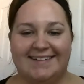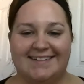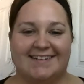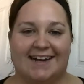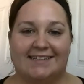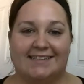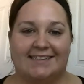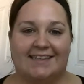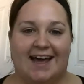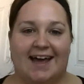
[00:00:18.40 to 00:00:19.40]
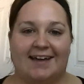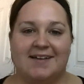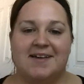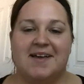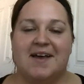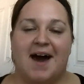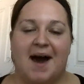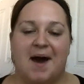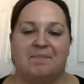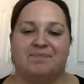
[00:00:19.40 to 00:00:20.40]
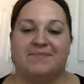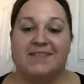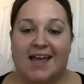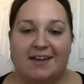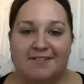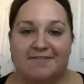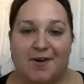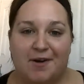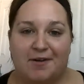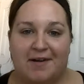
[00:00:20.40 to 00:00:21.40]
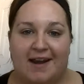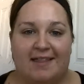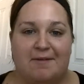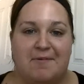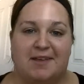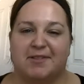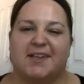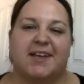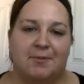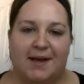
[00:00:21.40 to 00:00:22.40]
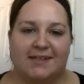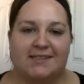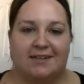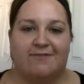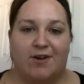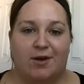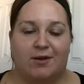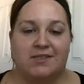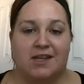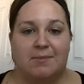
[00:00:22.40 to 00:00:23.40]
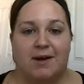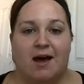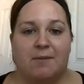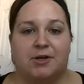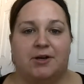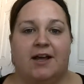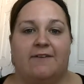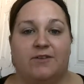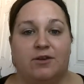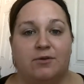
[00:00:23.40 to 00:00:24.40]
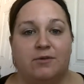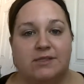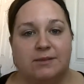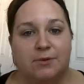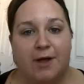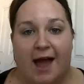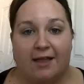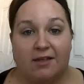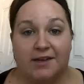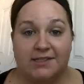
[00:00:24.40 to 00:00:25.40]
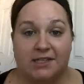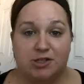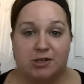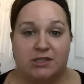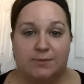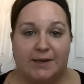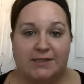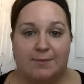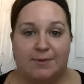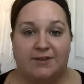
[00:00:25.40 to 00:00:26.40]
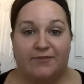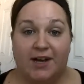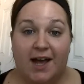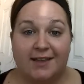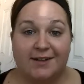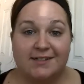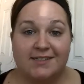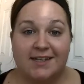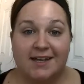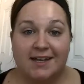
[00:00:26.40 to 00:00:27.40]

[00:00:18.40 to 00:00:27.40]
can you guys see that? To get you photo ready, that way you look your best in photos. And then I'm going to help create a few simple eye looks that you can spice up with different colors